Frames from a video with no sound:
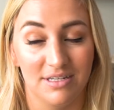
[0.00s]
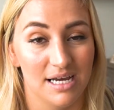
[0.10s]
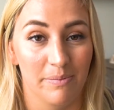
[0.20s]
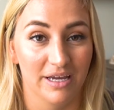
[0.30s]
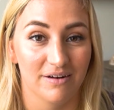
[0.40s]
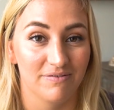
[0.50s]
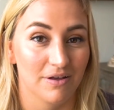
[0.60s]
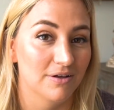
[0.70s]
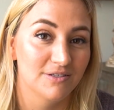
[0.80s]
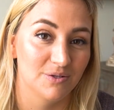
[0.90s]
time I get a
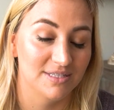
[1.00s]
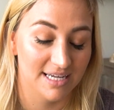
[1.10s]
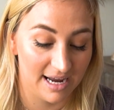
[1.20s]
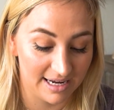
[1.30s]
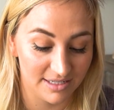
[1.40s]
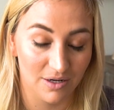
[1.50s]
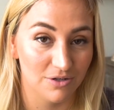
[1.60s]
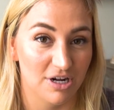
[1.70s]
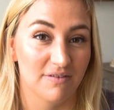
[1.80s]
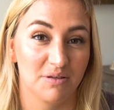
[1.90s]
fill, so it's like I get to go
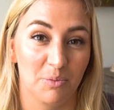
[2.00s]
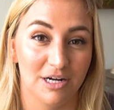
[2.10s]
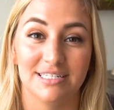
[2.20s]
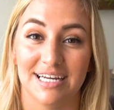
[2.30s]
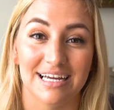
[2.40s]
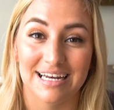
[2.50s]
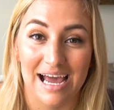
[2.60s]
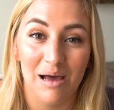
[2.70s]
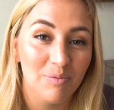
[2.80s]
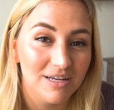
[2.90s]
drive somewhere and take a
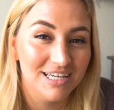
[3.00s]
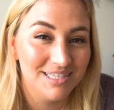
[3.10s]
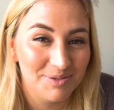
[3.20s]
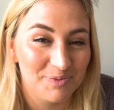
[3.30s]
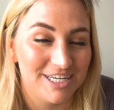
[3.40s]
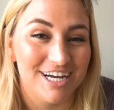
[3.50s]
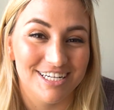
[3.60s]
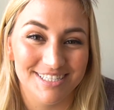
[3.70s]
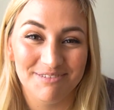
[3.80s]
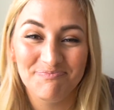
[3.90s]
nap. It's pretty
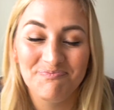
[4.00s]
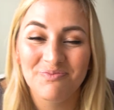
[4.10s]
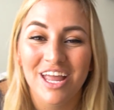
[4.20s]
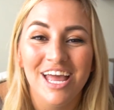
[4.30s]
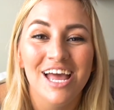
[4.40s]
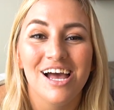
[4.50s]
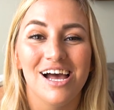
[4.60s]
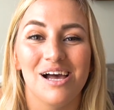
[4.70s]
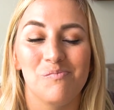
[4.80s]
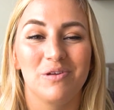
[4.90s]
awesome.
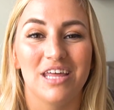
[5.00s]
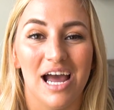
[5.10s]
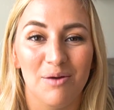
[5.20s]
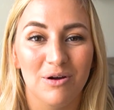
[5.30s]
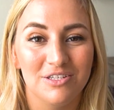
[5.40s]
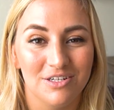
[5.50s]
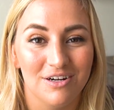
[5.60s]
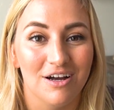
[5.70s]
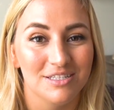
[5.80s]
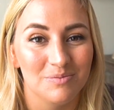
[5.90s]
But the eyebrows are
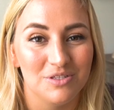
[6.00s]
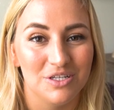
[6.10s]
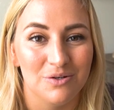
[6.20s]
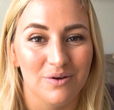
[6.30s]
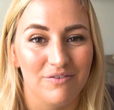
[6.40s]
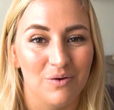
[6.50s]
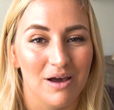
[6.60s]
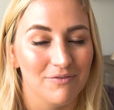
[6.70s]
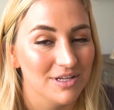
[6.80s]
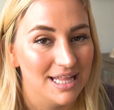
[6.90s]
awesome too if you
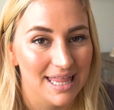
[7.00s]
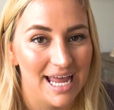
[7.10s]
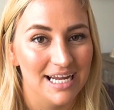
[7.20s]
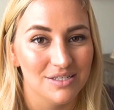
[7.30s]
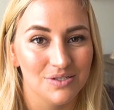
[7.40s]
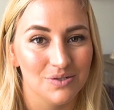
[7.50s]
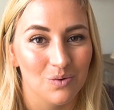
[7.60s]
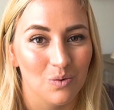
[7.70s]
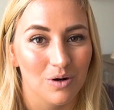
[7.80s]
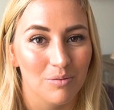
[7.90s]
have really light
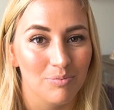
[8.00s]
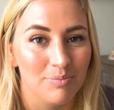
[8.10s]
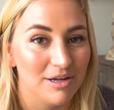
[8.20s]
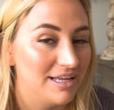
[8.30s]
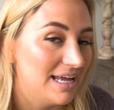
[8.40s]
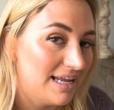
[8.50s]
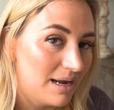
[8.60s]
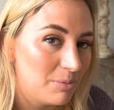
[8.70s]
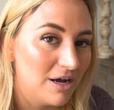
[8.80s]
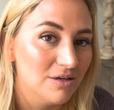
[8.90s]
or barely any
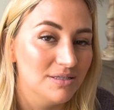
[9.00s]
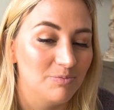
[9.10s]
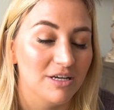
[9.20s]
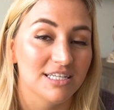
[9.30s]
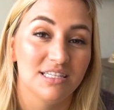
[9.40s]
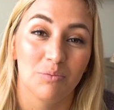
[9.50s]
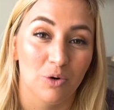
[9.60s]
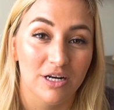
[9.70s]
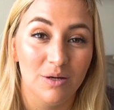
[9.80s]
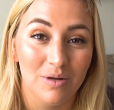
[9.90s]
eyebrows, because in the
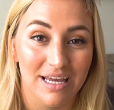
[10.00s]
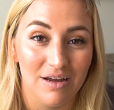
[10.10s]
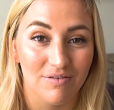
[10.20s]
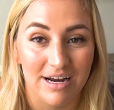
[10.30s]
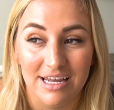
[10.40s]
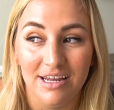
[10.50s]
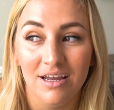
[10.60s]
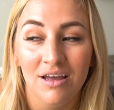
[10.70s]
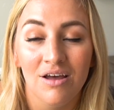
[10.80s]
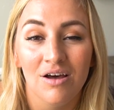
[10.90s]
morning when I get ready,